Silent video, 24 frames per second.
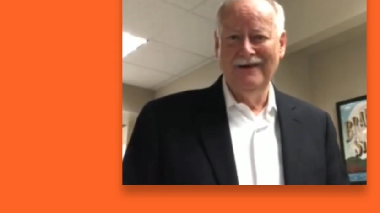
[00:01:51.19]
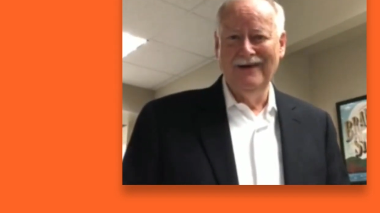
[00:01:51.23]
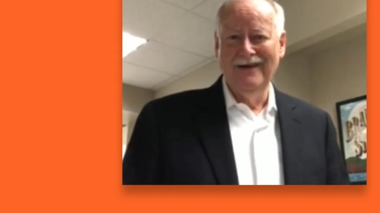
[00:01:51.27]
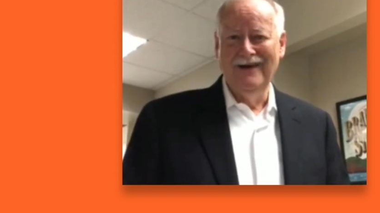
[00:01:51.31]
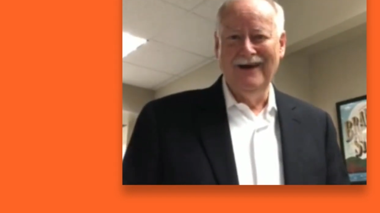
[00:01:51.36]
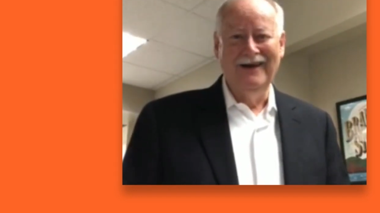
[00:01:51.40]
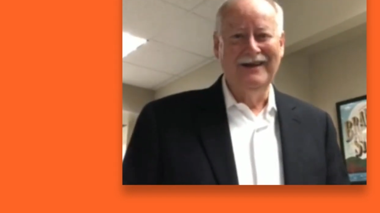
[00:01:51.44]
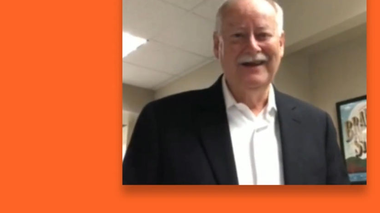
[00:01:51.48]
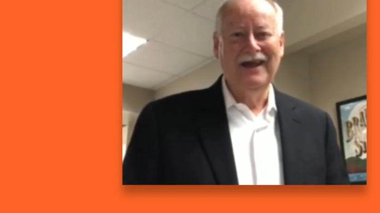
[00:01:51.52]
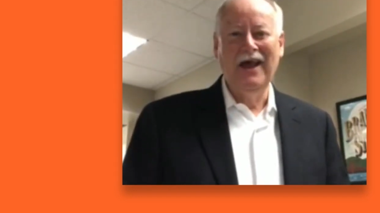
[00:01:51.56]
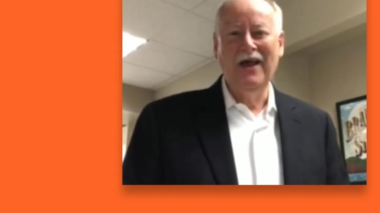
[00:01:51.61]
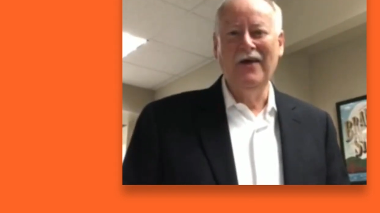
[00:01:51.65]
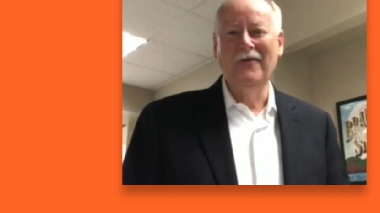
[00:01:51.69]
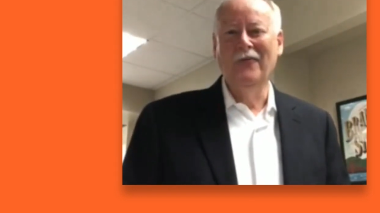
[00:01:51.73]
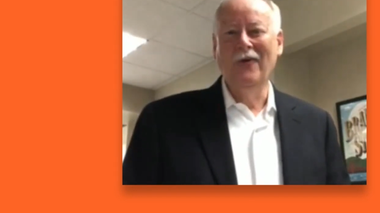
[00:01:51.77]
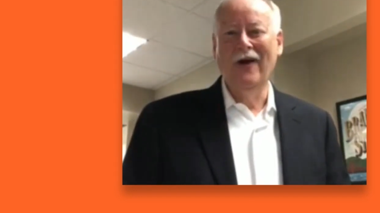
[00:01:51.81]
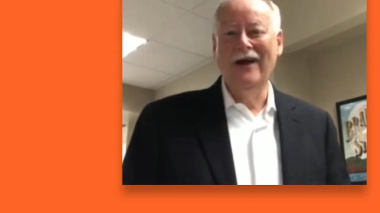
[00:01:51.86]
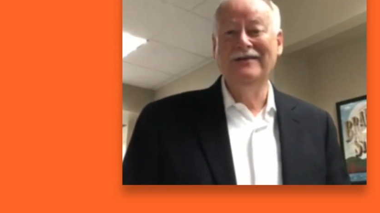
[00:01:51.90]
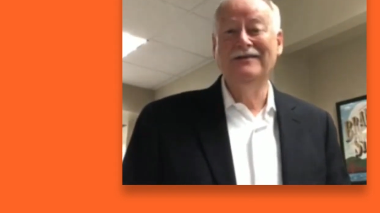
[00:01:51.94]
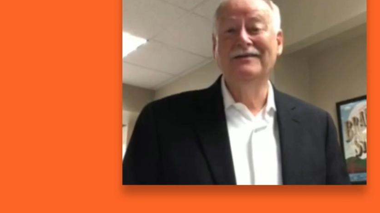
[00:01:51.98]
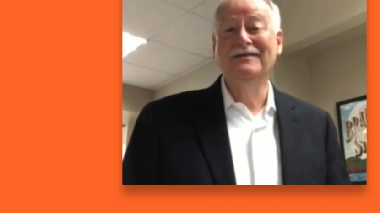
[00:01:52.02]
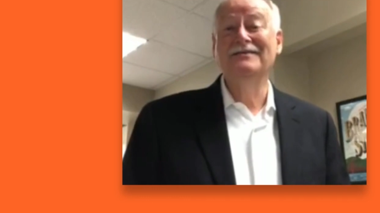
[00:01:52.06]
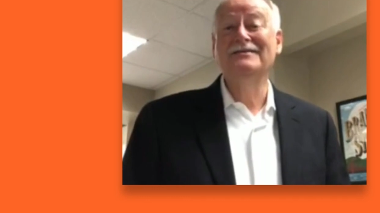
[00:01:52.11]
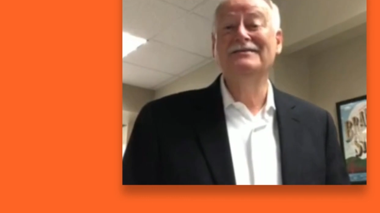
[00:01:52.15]
I can't
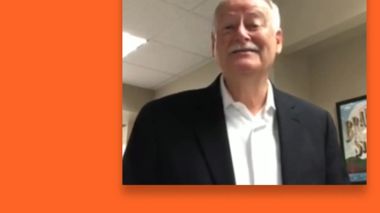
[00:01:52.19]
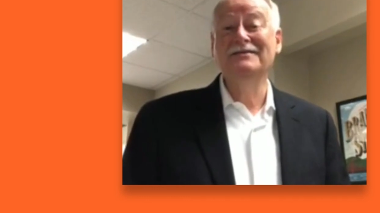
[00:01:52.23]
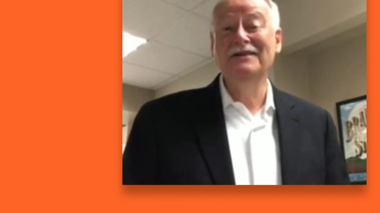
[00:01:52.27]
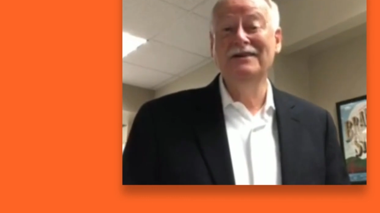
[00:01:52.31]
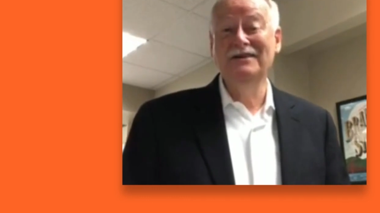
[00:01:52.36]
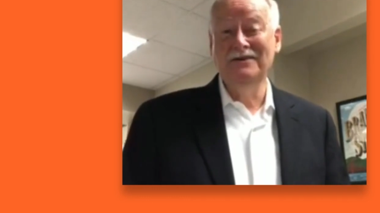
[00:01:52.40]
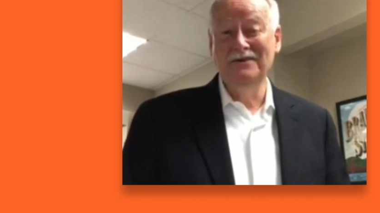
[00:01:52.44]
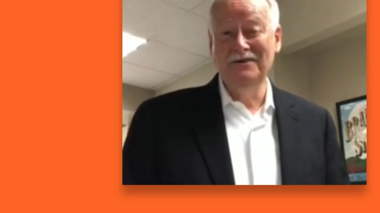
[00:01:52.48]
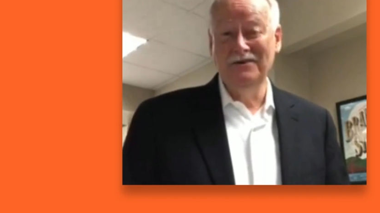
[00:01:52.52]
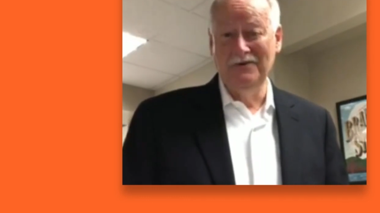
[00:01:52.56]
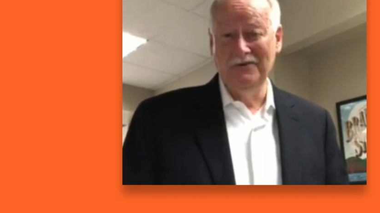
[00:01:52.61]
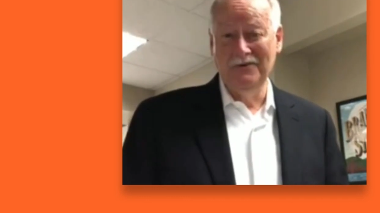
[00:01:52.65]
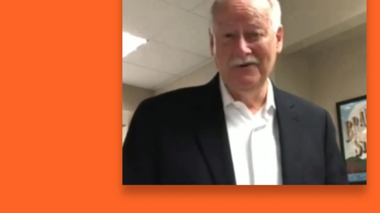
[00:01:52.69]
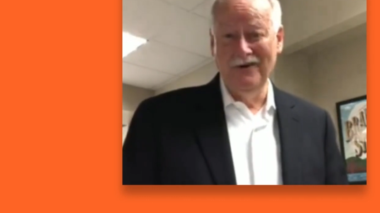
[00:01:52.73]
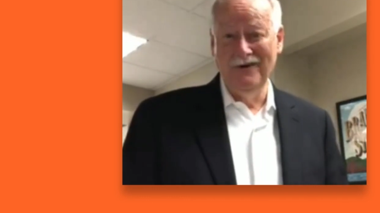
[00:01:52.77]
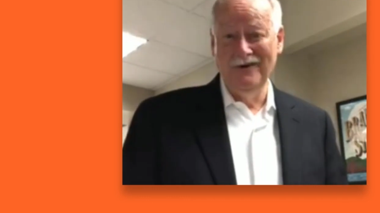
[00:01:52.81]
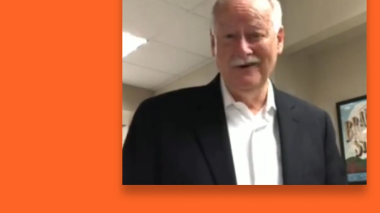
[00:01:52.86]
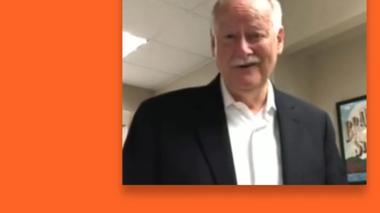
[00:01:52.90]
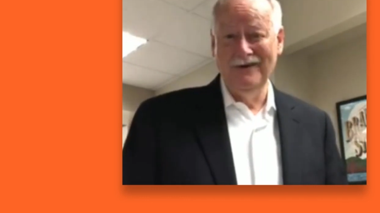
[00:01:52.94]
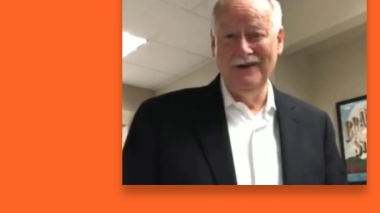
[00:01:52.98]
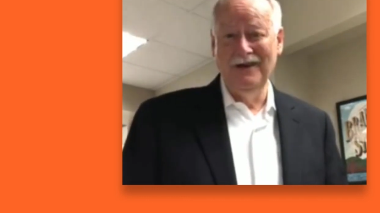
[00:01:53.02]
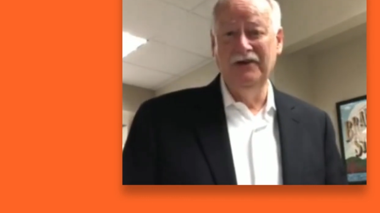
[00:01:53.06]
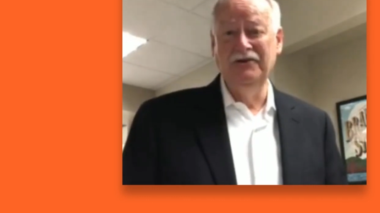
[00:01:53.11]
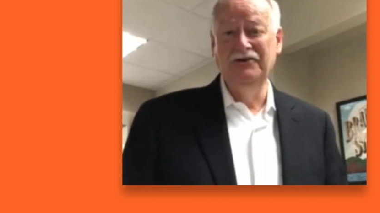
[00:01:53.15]
wait to see you
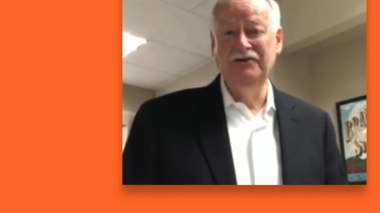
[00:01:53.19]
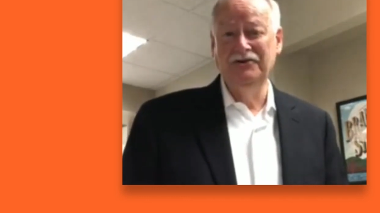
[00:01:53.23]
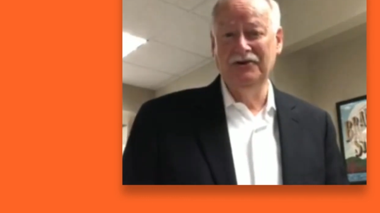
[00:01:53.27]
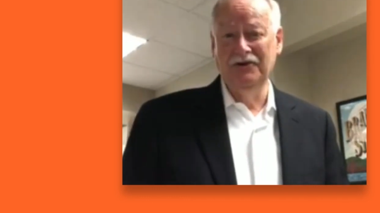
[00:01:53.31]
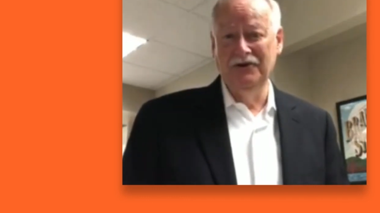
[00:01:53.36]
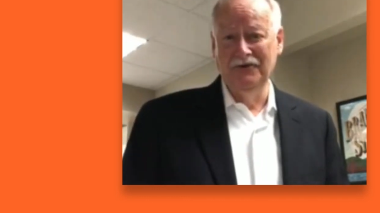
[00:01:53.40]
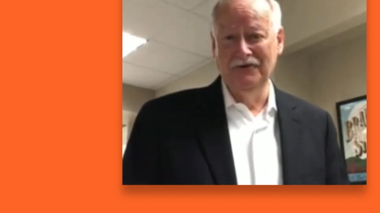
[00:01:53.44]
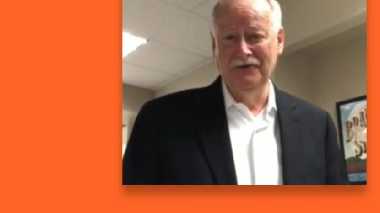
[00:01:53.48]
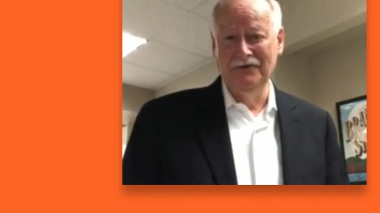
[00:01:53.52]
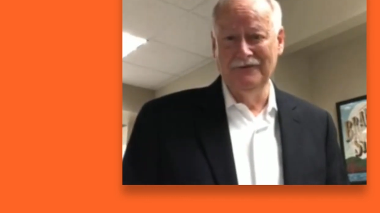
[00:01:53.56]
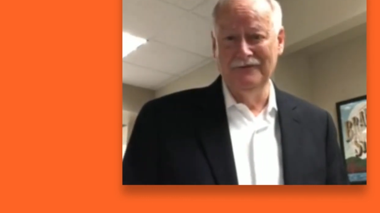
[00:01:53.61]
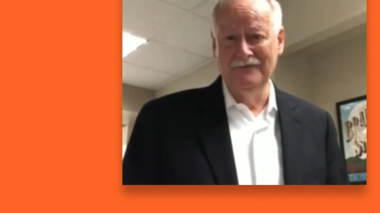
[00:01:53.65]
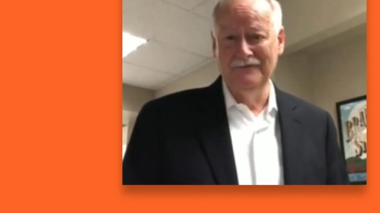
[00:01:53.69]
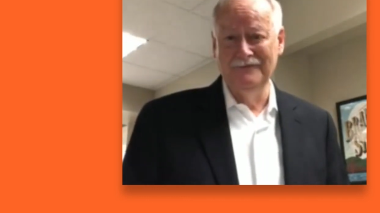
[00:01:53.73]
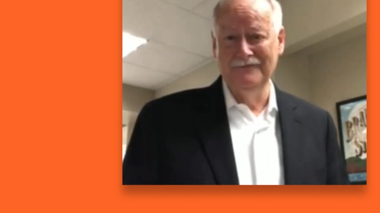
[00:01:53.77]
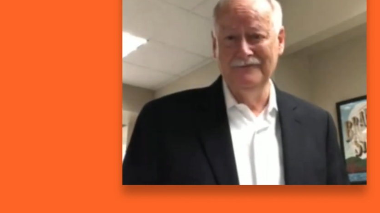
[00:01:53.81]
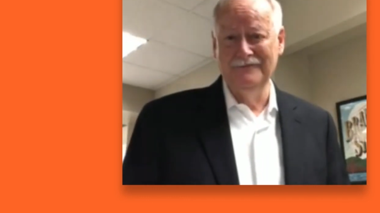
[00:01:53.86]
in June.